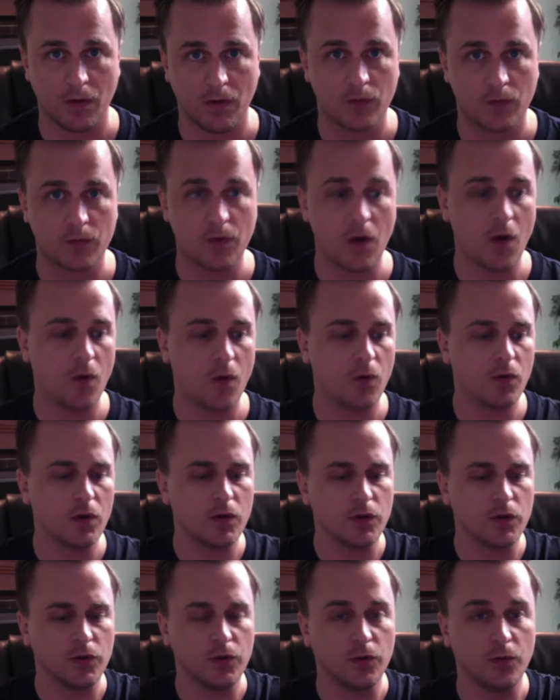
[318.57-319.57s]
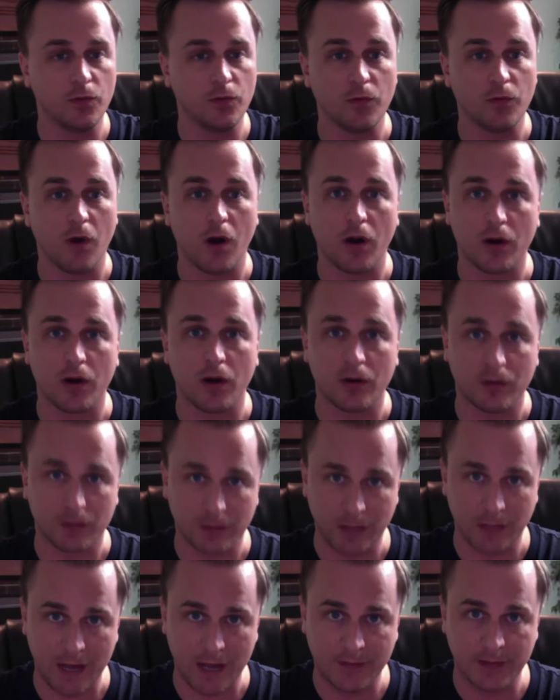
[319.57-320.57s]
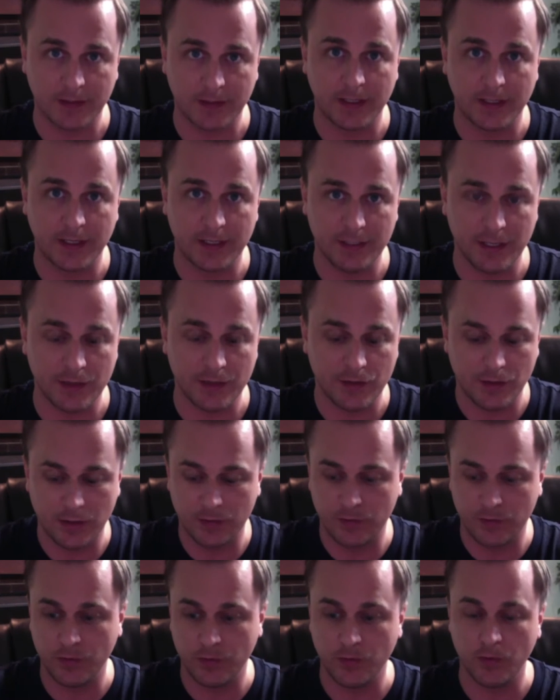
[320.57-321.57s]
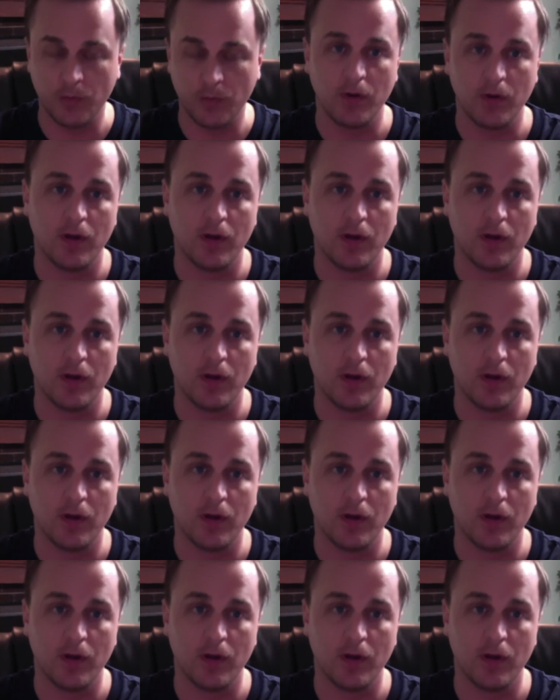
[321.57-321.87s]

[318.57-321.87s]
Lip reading: So you are classically conditioned to